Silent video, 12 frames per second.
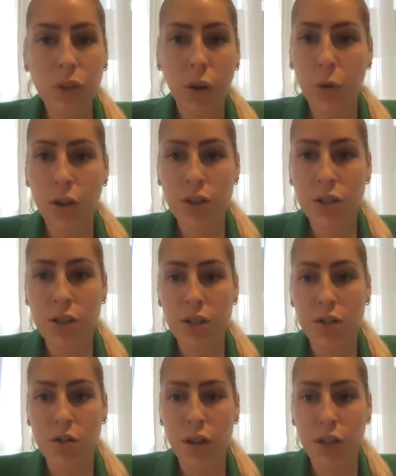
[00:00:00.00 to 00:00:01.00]
merchants
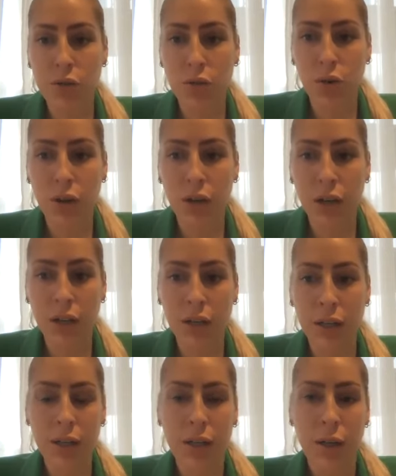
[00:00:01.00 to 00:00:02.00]
that try to go
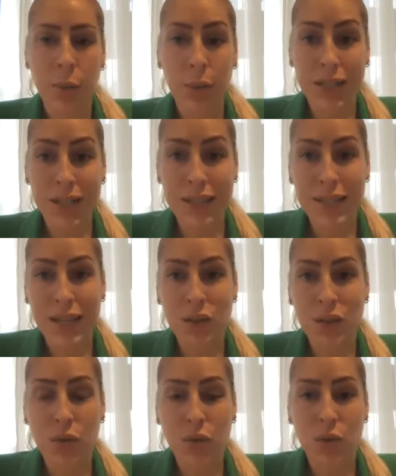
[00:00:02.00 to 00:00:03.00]
online. But yes, can
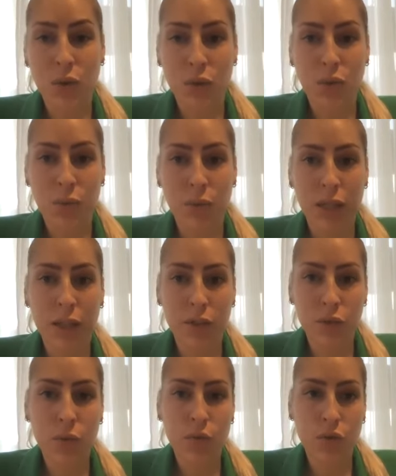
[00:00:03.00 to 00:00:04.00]
you, like in
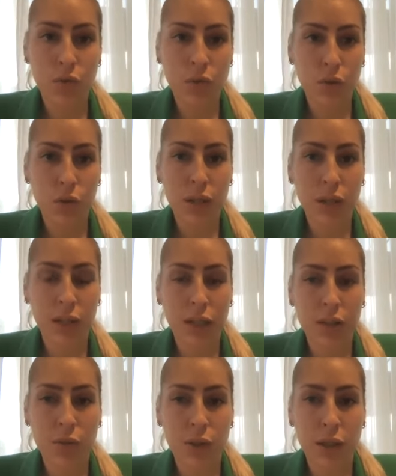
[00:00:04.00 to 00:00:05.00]
terms of growing,
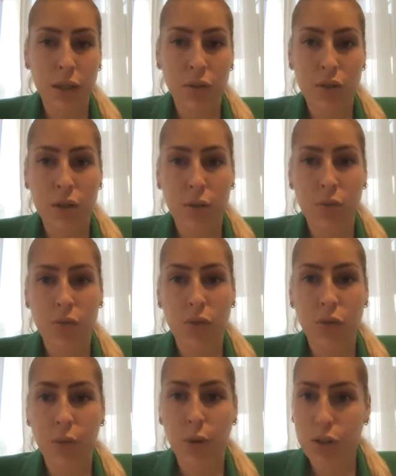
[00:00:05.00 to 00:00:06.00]
can you take your steps
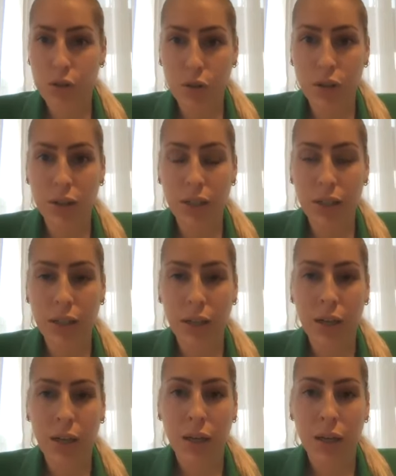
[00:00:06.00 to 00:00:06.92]
forward? Certainly.